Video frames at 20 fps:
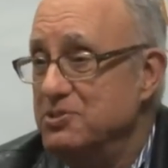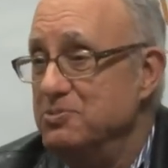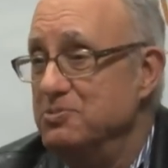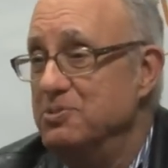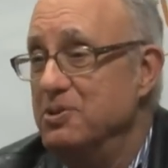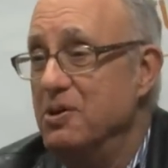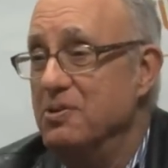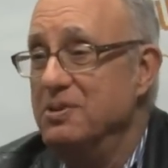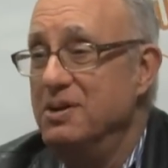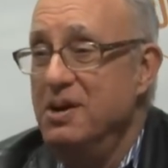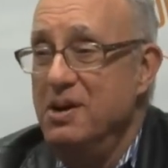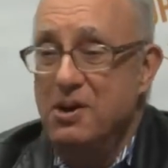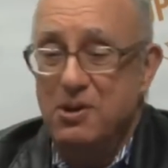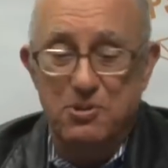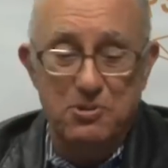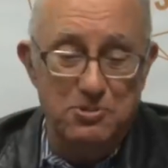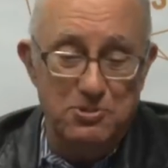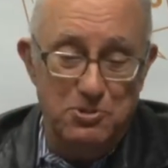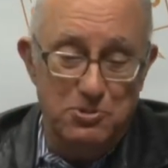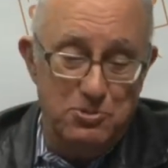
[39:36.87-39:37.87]
You right. don't
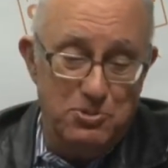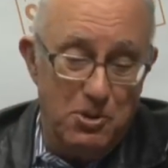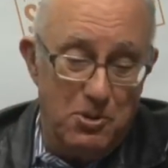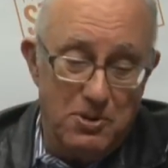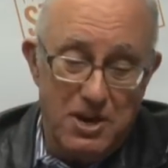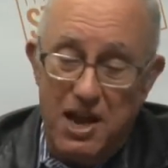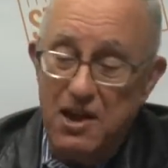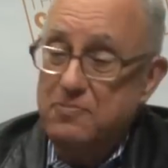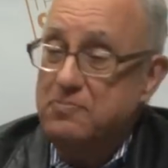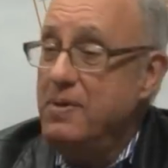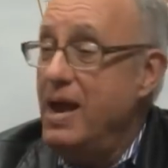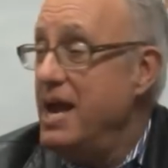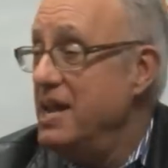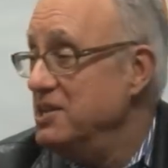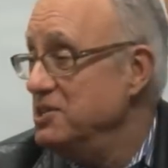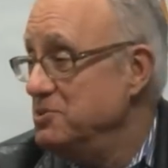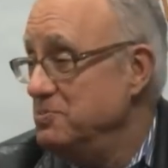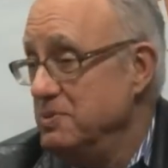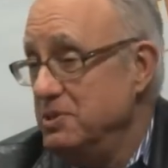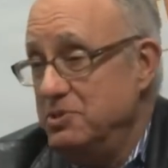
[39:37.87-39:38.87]
you you don't have
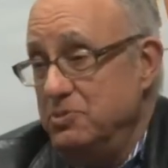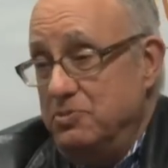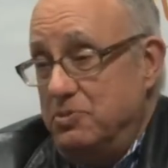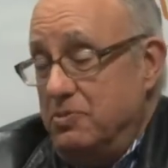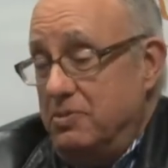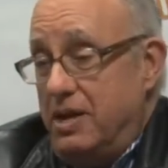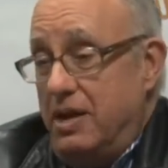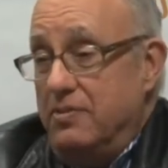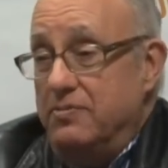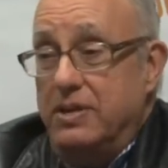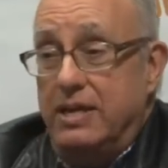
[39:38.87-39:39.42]
management. You don't have yeah.